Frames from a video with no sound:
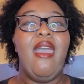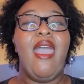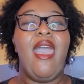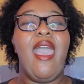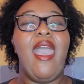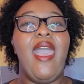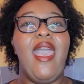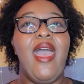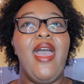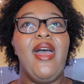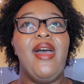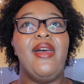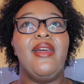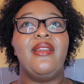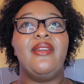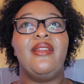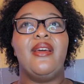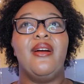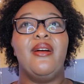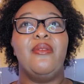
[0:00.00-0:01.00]

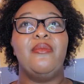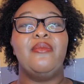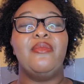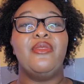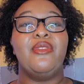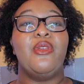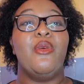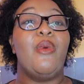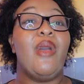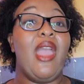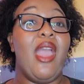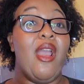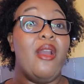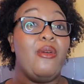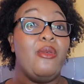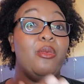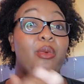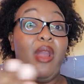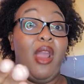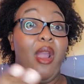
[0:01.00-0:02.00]
And the way
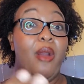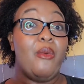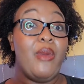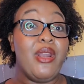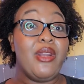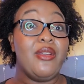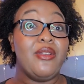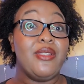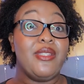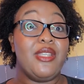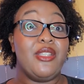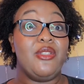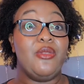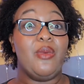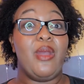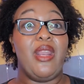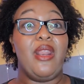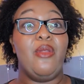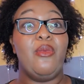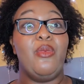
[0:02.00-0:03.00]
where our window's
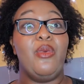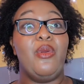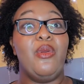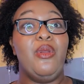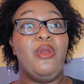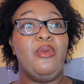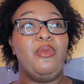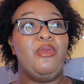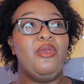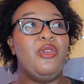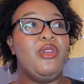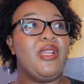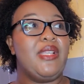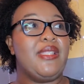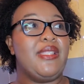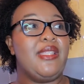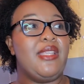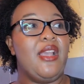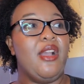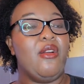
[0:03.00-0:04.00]
situated, you could
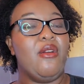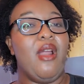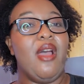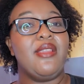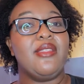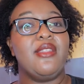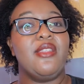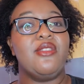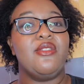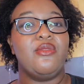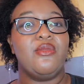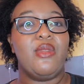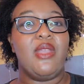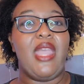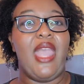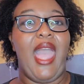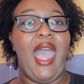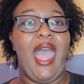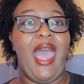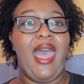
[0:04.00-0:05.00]
see across the
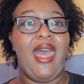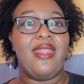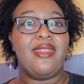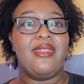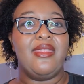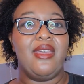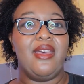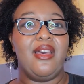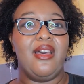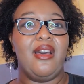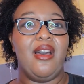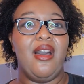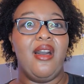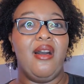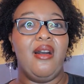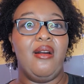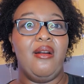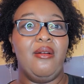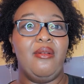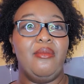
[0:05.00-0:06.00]
street had
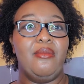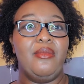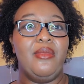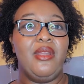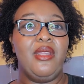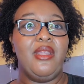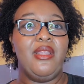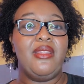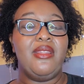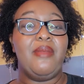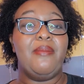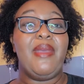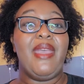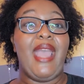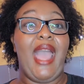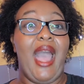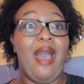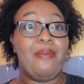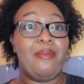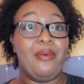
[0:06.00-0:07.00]
the Big
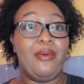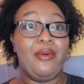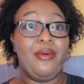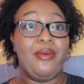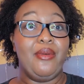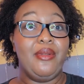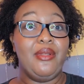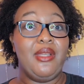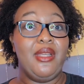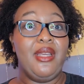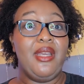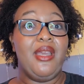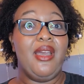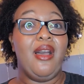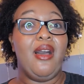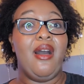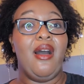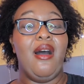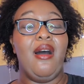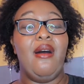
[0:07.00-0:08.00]
Apple,
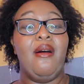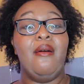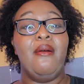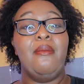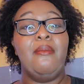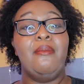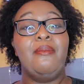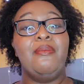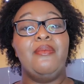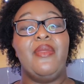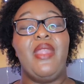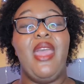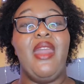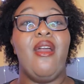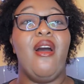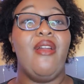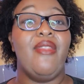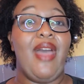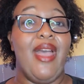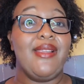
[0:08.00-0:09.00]
and
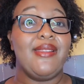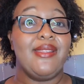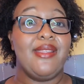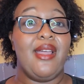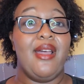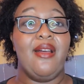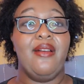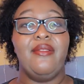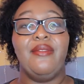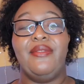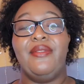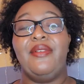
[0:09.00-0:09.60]
all that stuff.